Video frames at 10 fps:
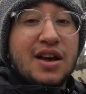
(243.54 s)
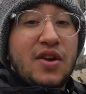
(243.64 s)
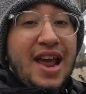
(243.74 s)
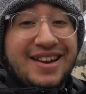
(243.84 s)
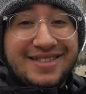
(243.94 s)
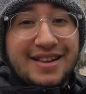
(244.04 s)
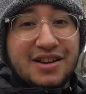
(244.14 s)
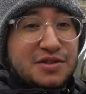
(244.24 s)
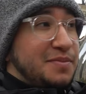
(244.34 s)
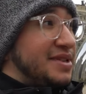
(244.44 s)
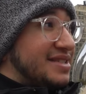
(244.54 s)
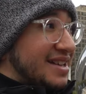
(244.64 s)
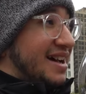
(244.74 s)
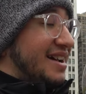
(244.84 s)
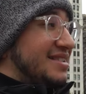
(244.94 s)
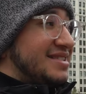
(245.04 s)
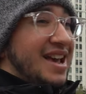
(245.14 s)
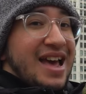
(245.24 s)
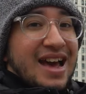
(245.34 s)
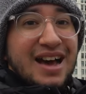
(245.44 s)
out anything else besides
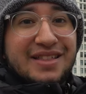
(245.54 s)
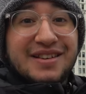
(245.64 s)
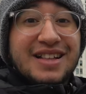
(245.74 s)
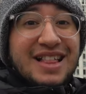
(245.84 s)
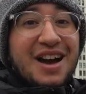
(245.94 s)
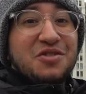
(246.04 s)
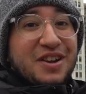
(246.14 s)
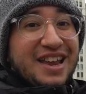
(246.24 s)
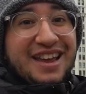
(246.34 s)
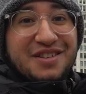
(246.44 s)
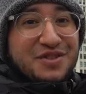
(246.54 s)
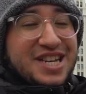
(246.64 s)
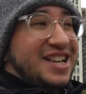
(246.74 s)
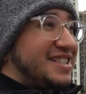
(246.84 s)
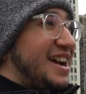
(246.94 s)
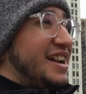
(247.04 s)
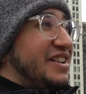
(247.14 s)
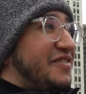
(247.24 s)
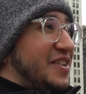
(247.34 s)
uh, the Cloud Gate, which is kind of